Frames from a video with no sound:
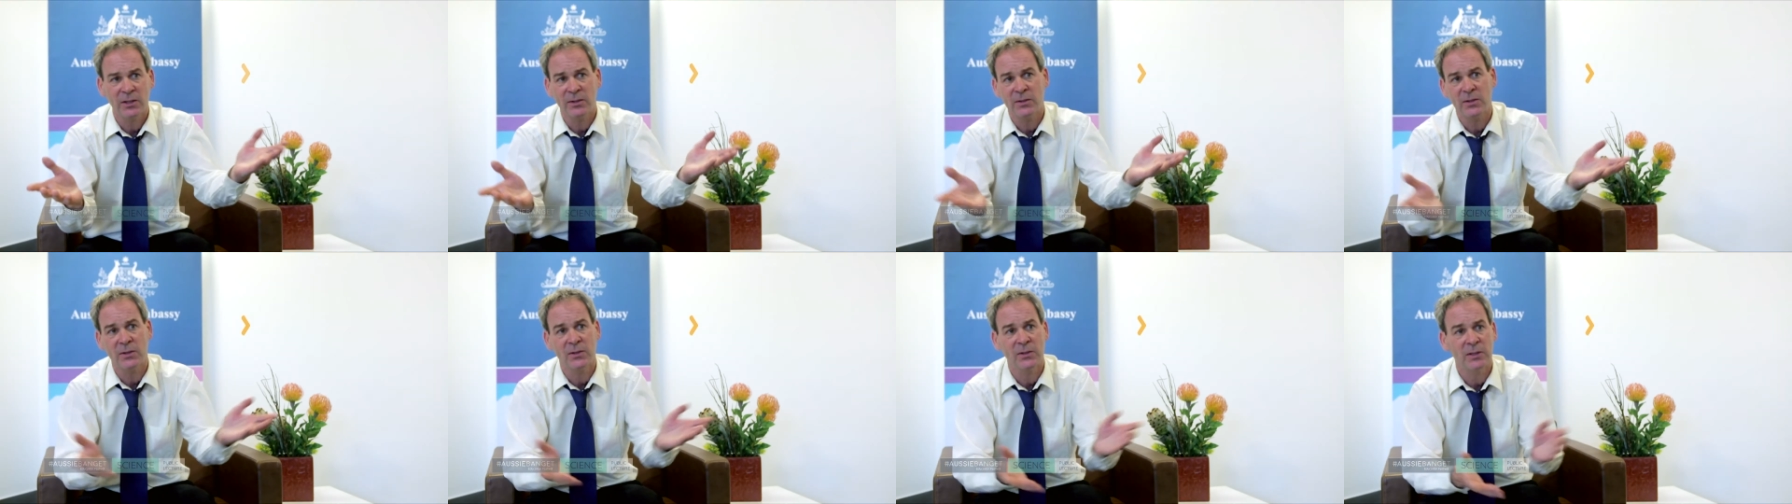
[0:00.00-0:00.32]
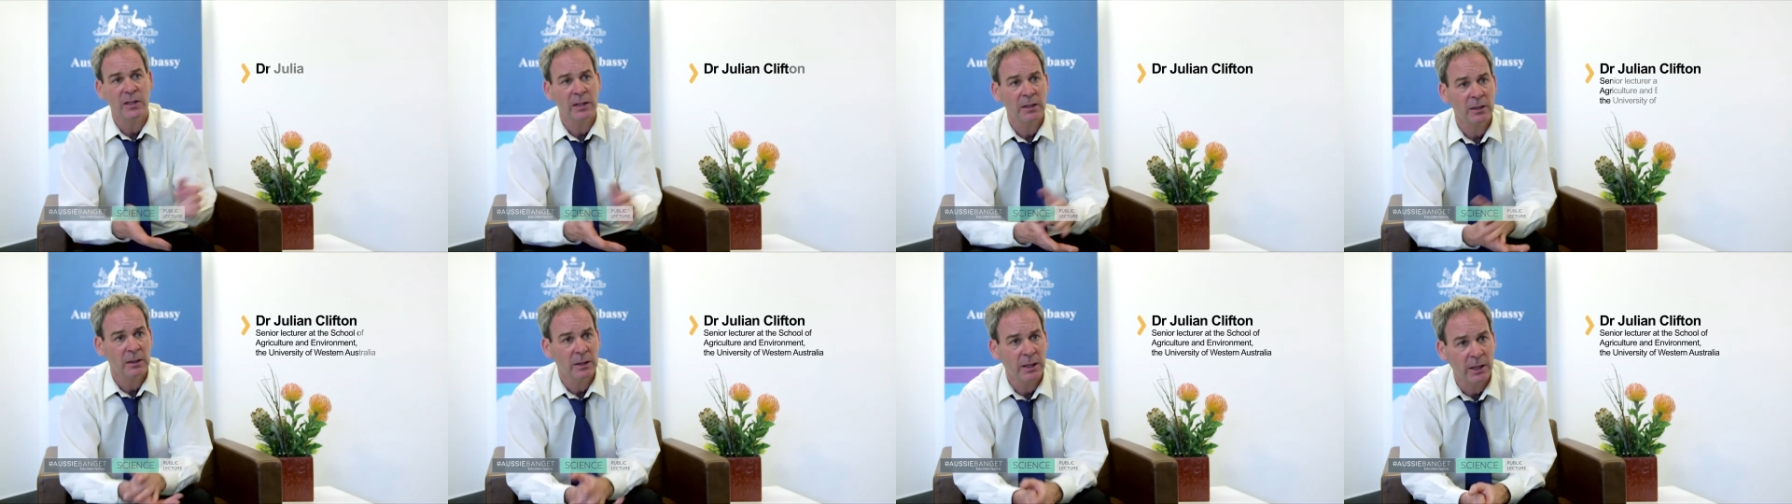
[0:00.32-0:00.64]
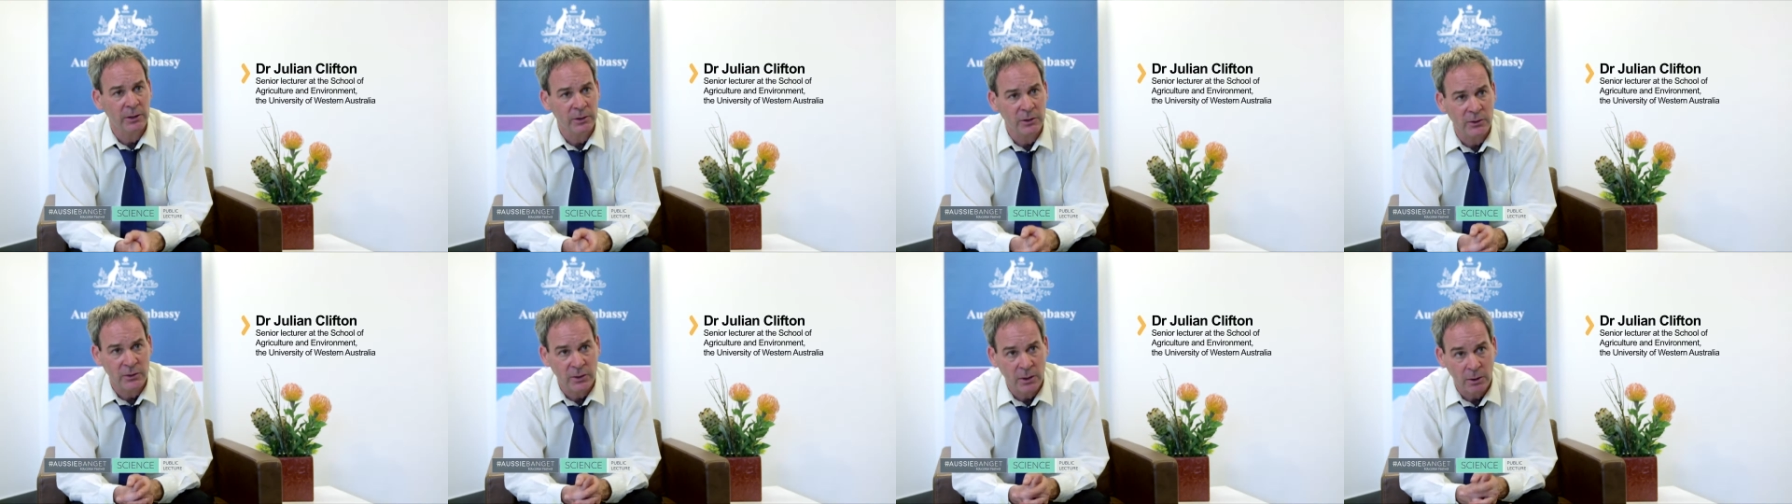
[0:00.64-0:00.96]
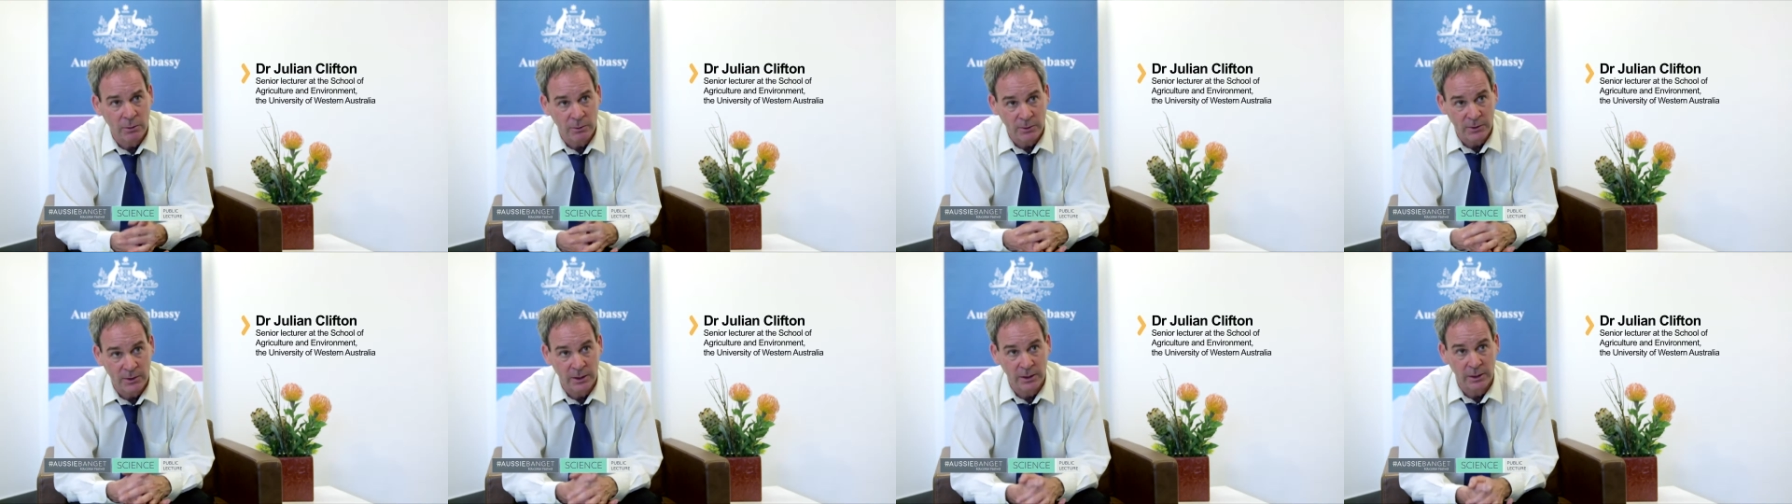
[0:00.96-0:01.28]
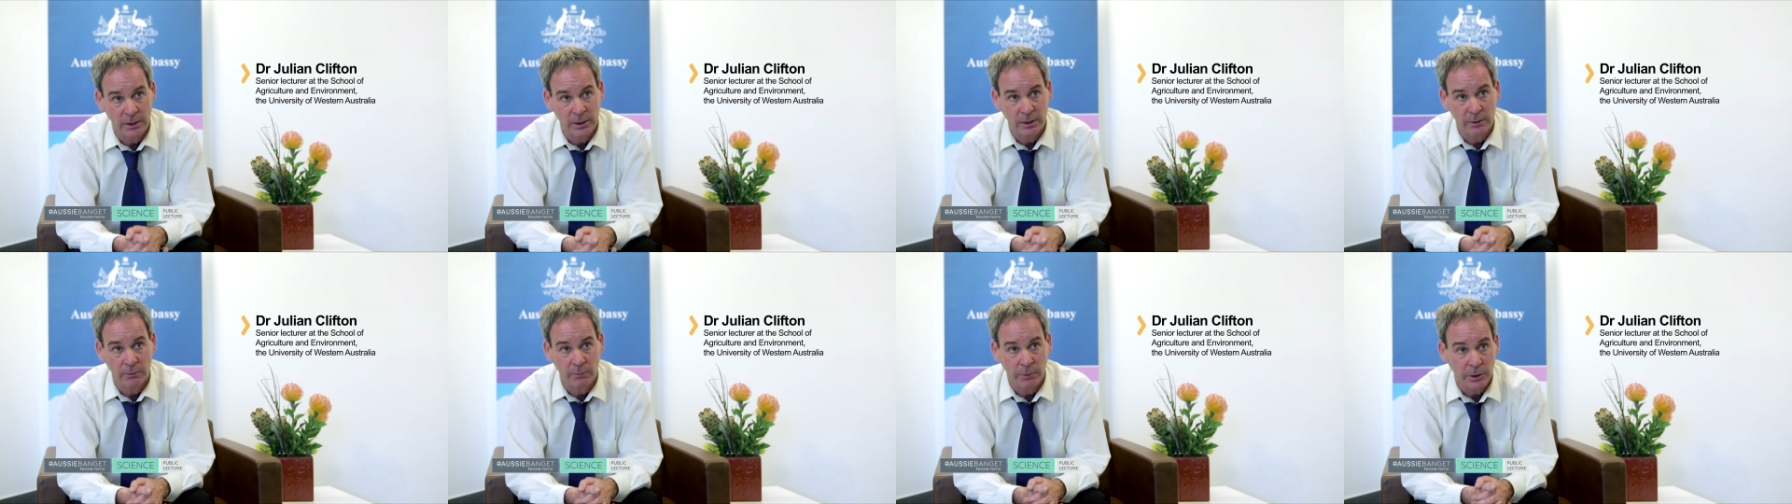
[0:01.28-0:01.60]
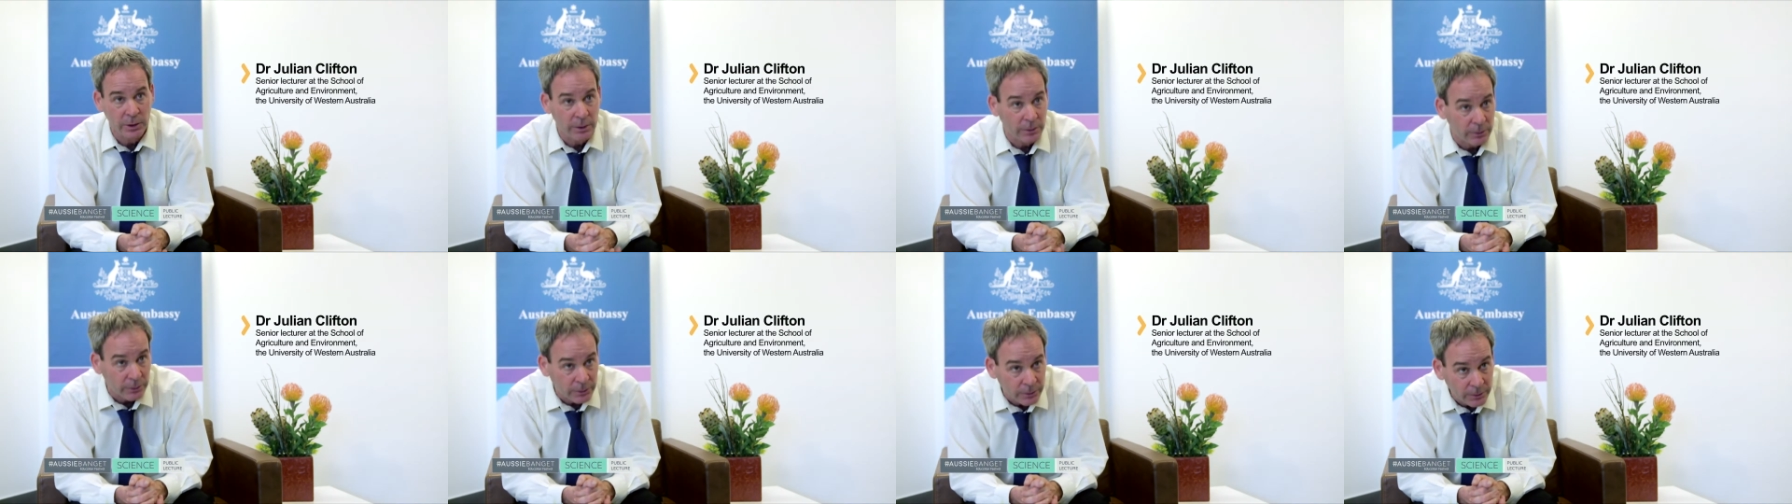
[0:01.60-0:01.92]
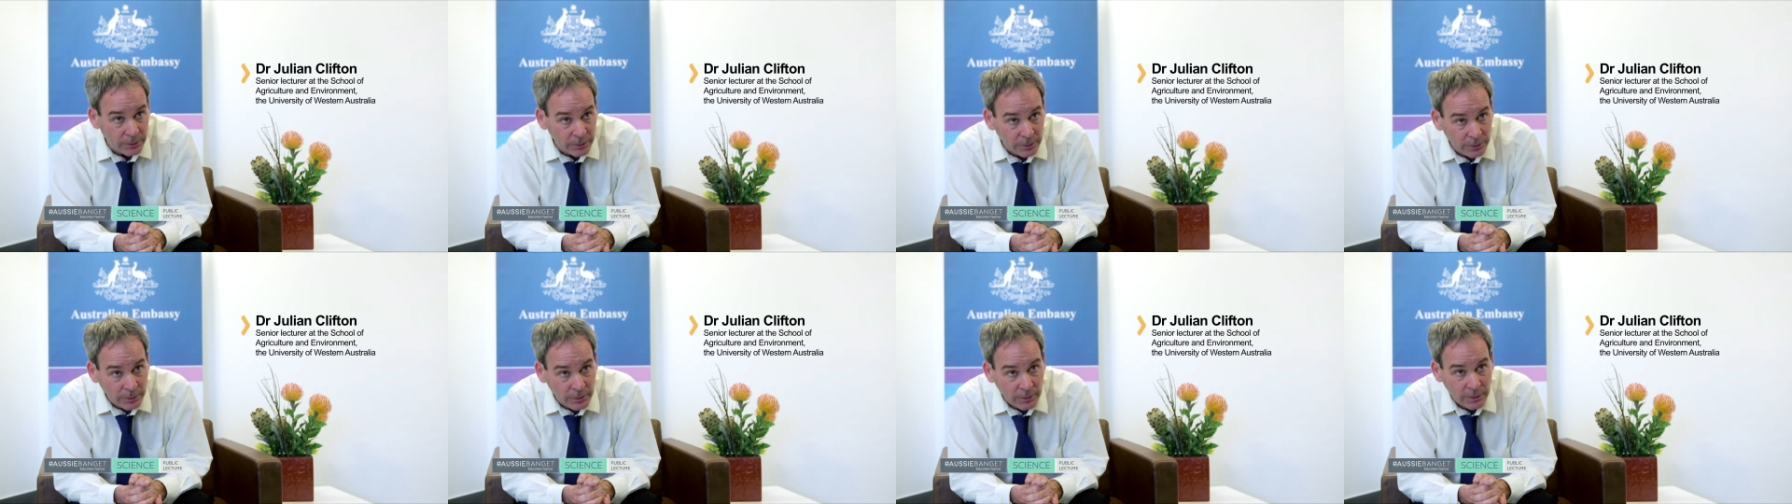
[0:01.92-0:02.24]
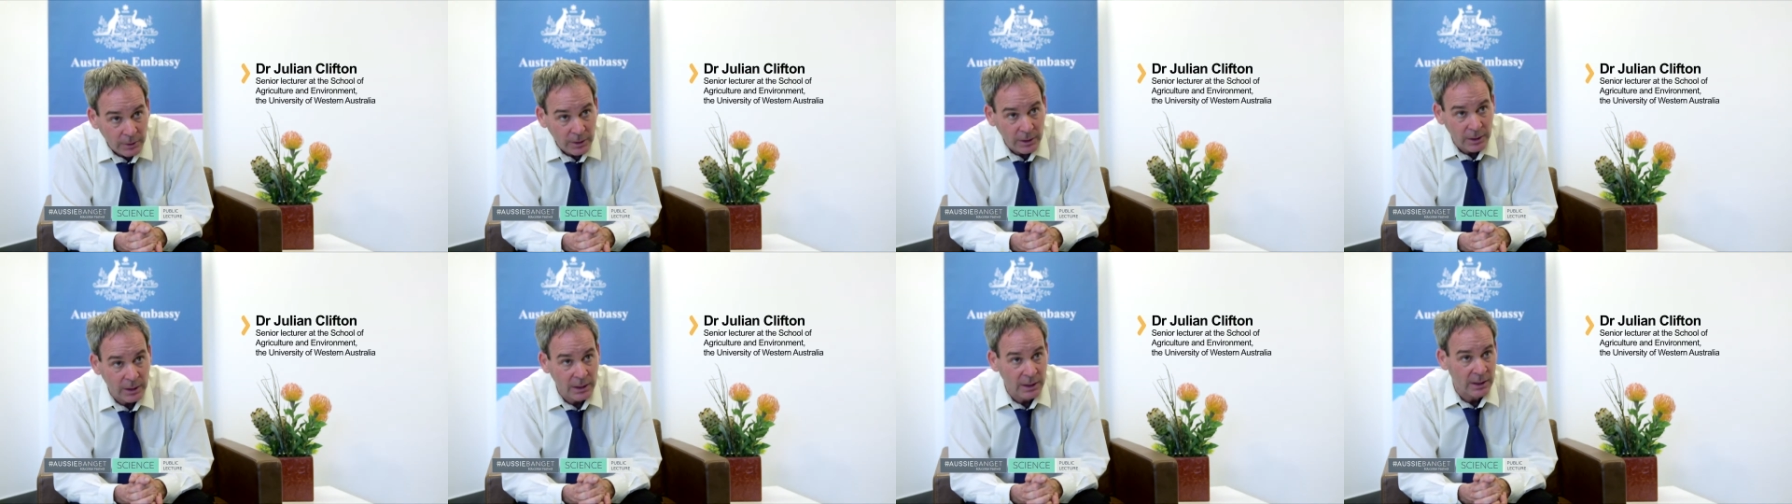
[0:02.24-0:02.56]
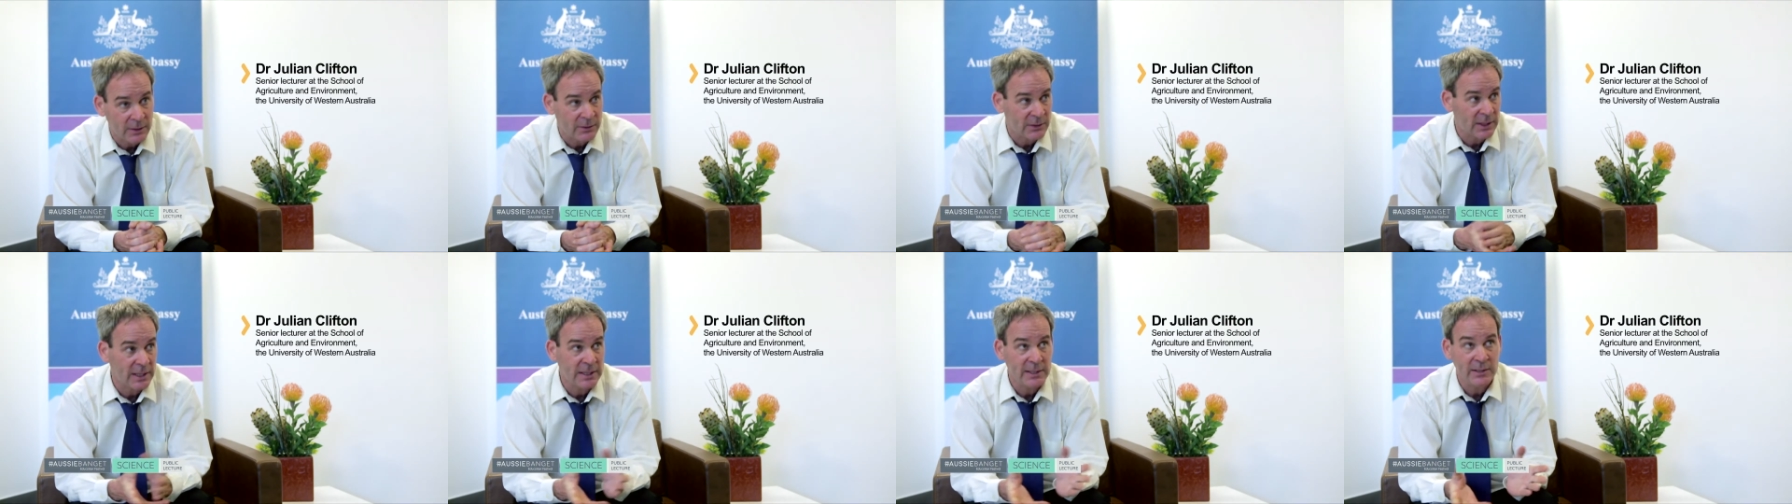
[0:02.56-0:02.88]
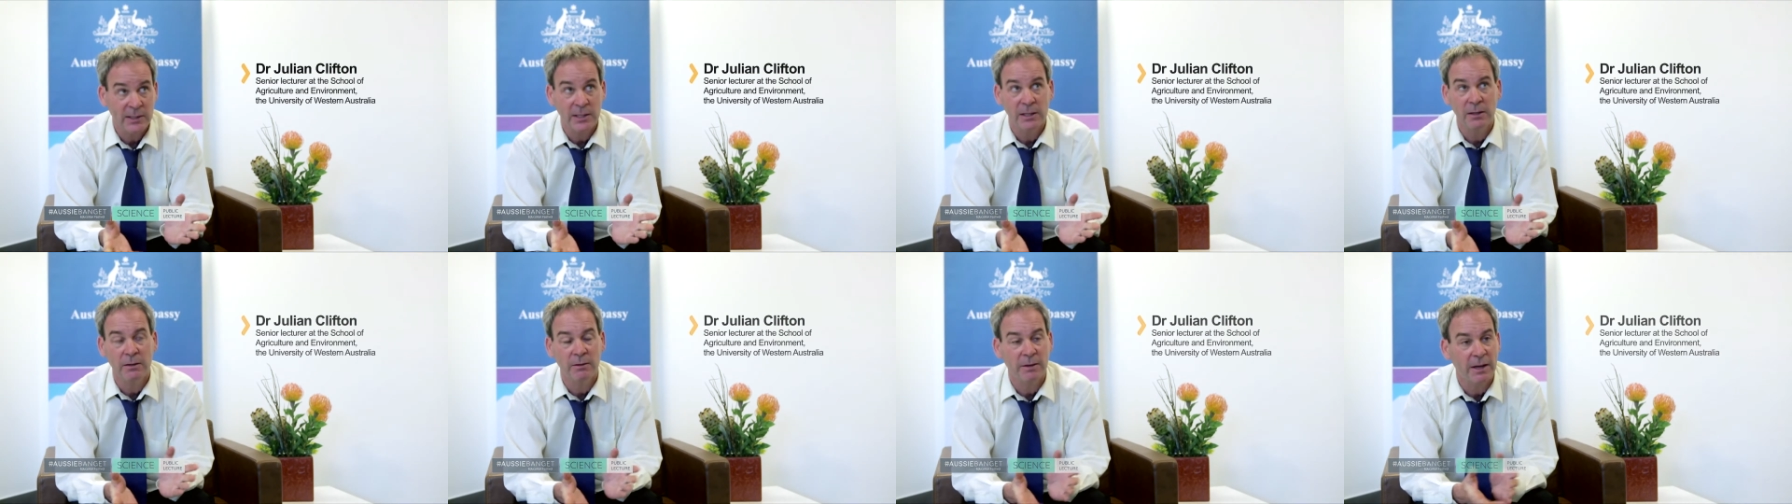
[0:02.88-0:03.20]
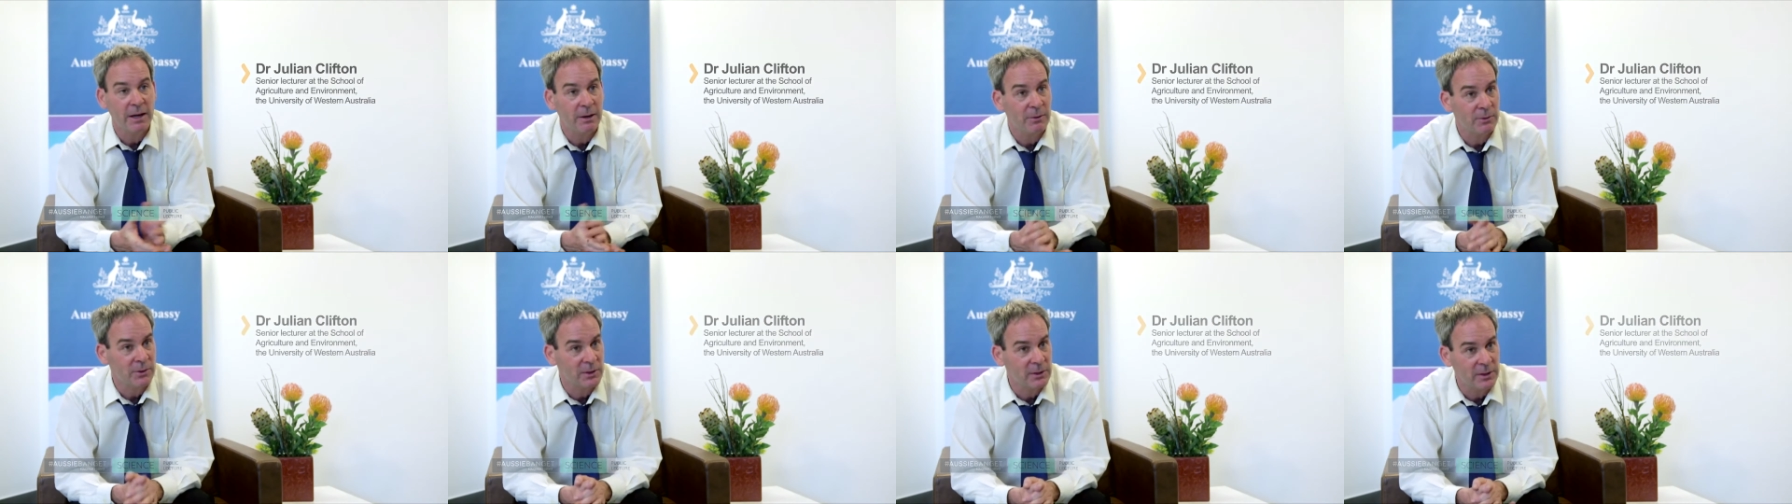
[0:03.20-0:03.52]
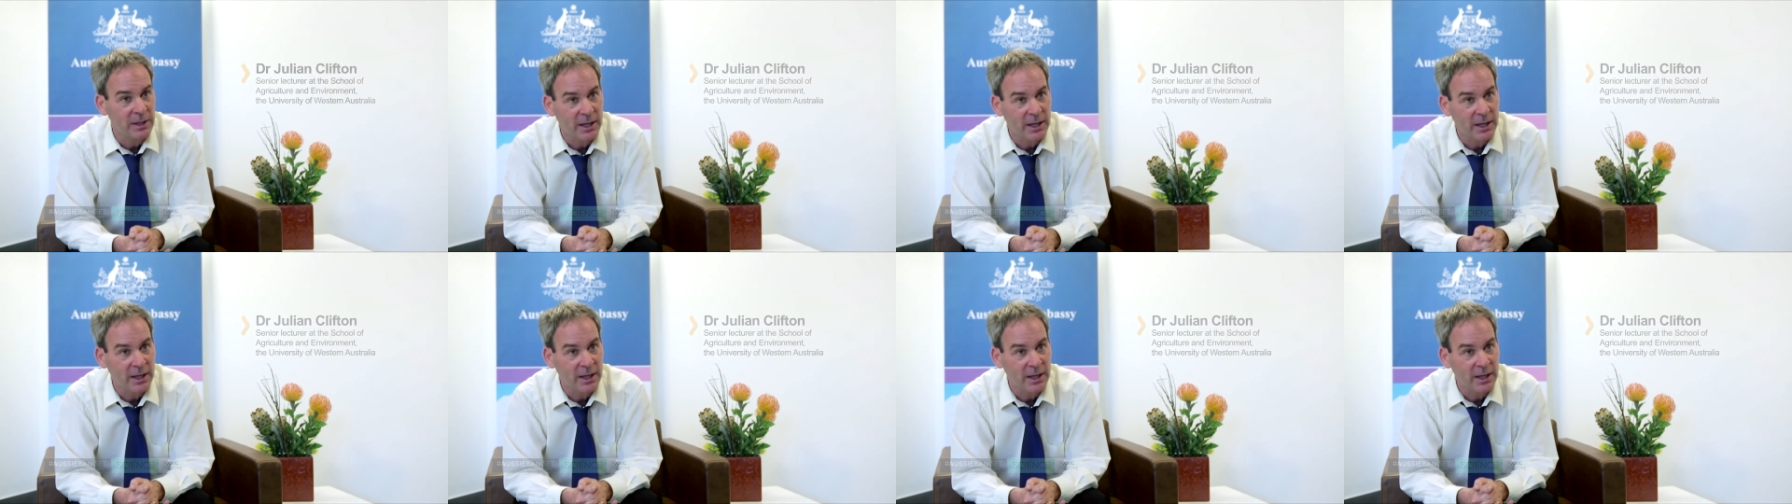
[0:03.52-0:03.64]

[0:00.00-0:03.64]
has the second largest coastline in the world. It has 18,000